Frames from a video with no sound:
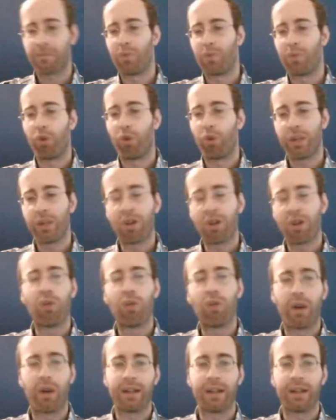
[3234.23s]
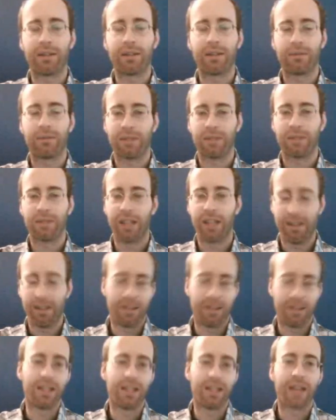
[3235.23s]
What we don't want is
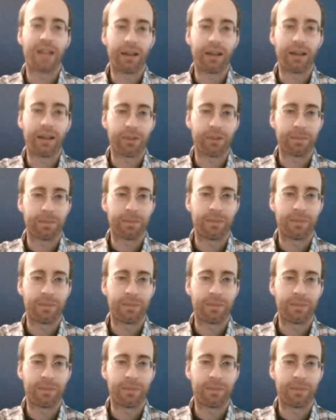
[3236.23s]
the details.